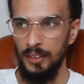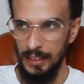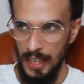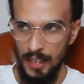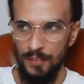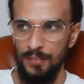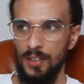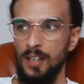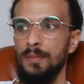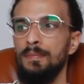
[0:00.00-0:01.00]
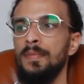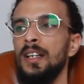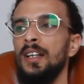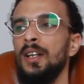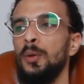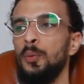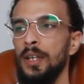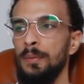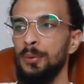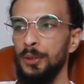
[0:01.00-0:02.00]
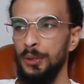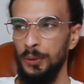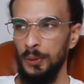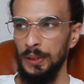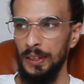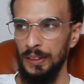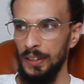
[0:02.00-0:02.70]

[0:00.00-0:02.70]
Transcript: take from when producing